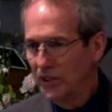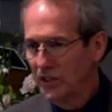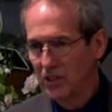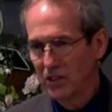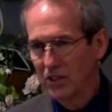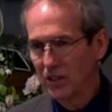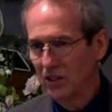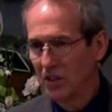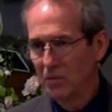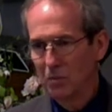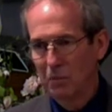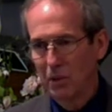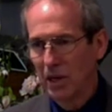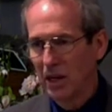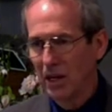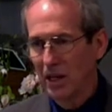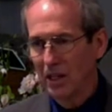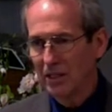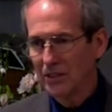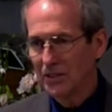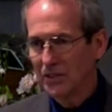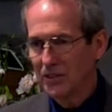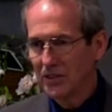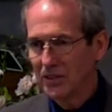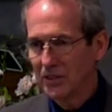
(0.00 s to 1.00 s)
on the
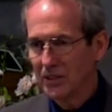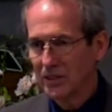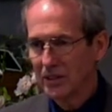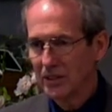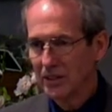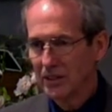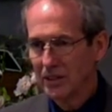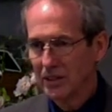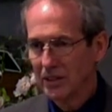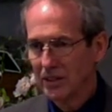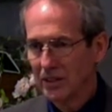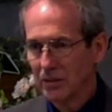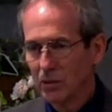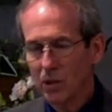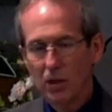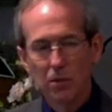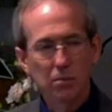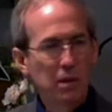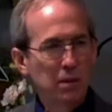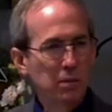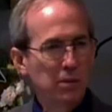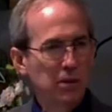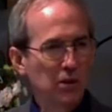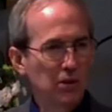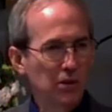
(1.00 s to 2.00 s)
box. Well,
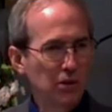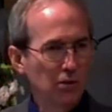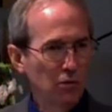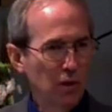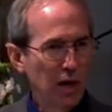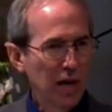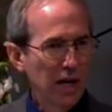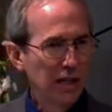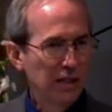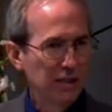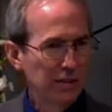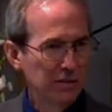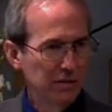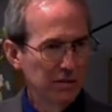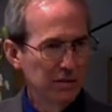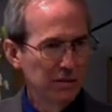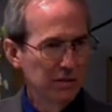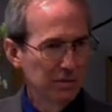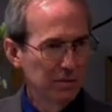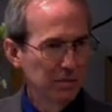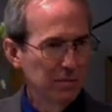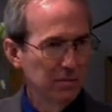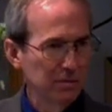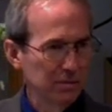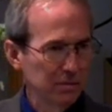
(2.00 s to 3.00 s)
maybe on the rat
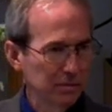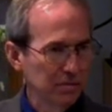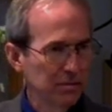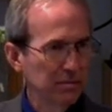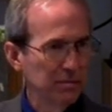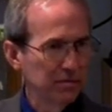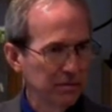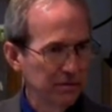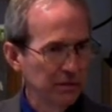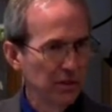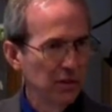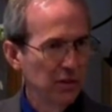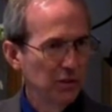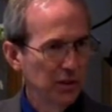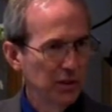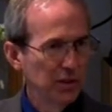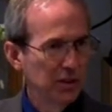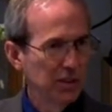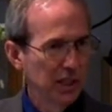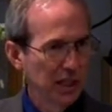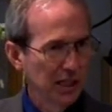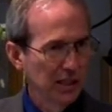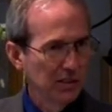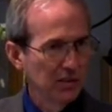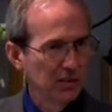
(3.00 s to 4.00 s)
food
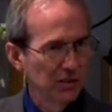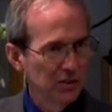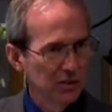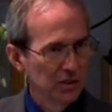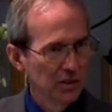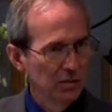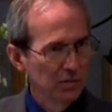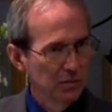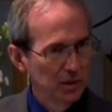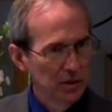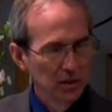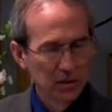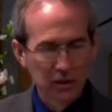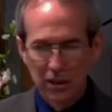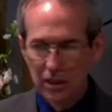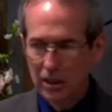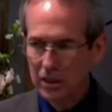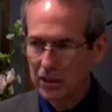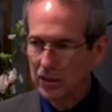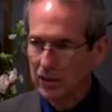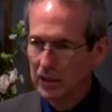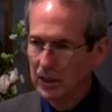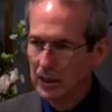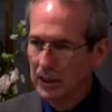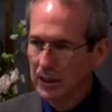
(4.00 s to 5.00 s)
section or something, okay.
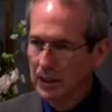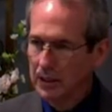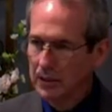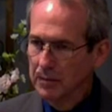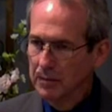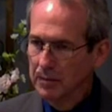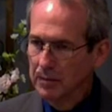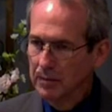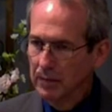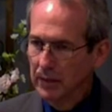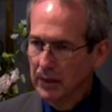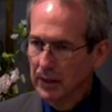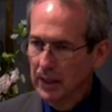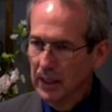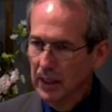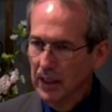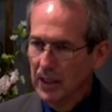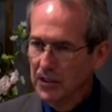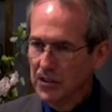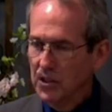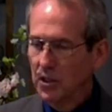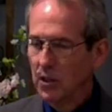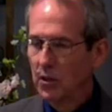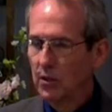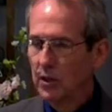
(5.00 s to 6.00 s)

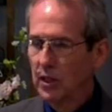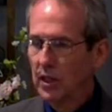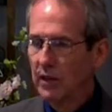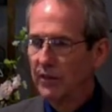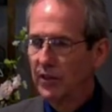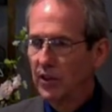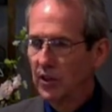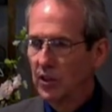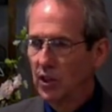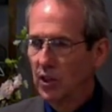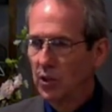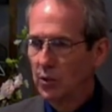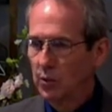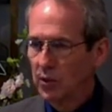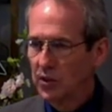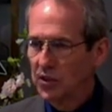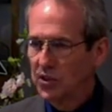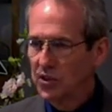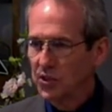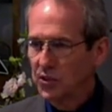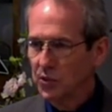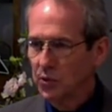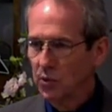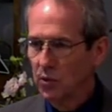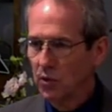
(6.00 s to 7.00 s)
So if you go to a
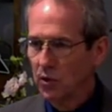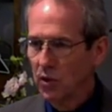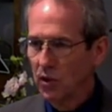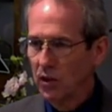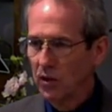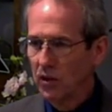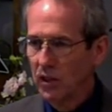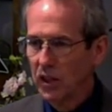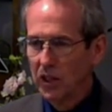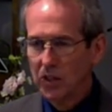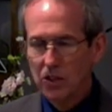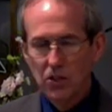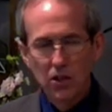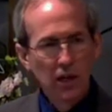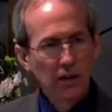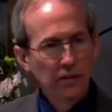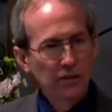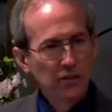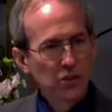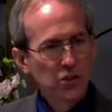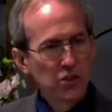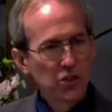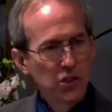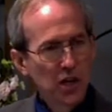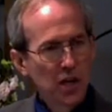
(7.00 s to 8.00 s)
store, you have to
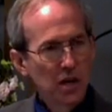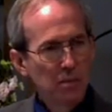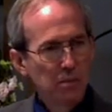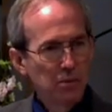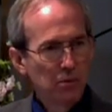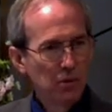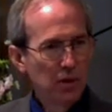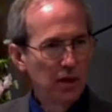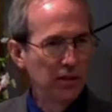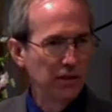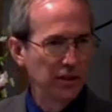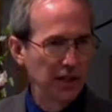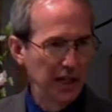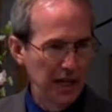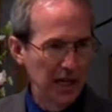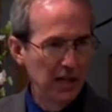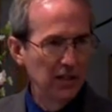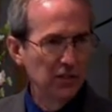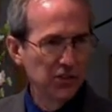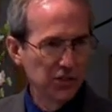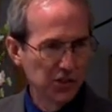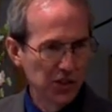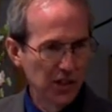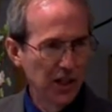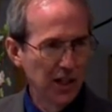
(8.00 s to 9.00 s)
shop around the
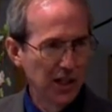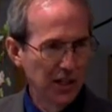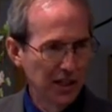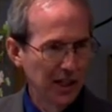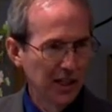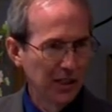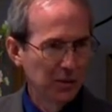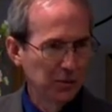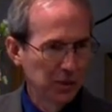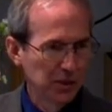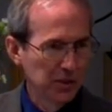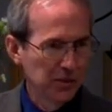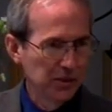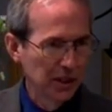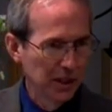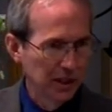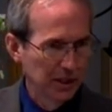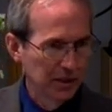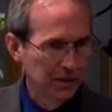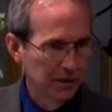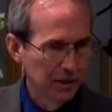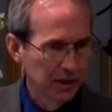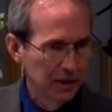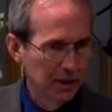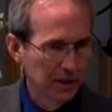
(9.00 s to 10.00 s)
outside, like we say,
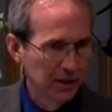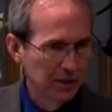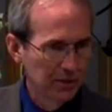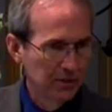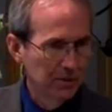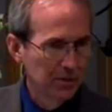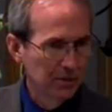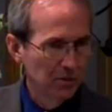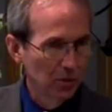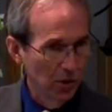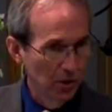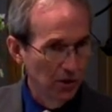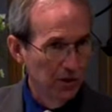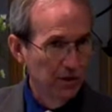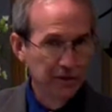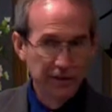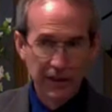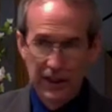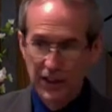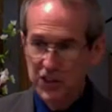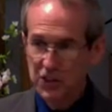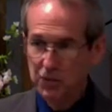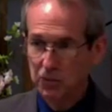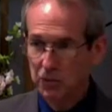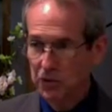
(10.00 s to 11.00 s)
you know, where all the
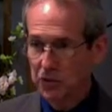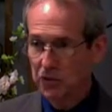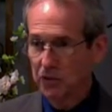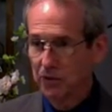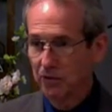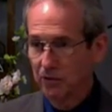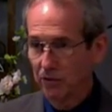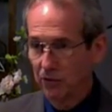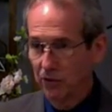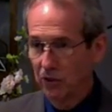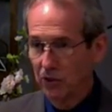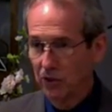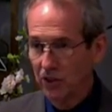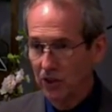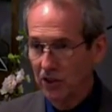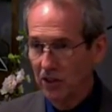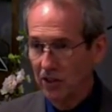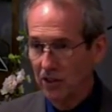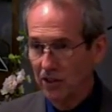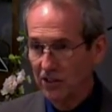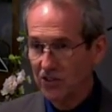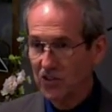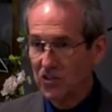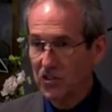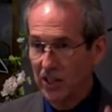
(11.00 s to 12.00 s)
vegetables and fruit are
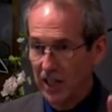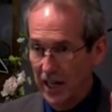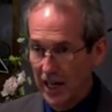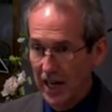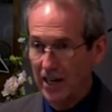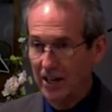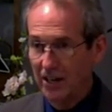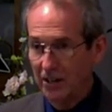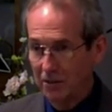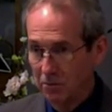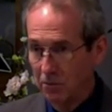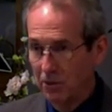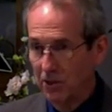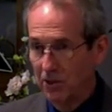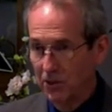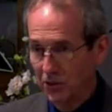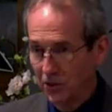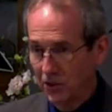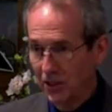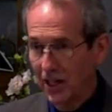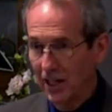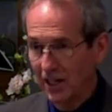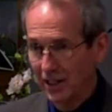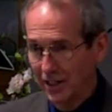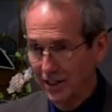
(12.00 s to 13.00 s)
and stay out of the middle
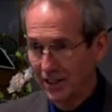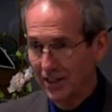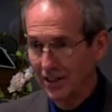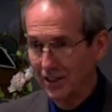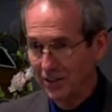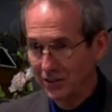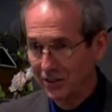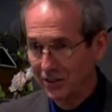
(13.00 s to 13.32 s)
kind of deal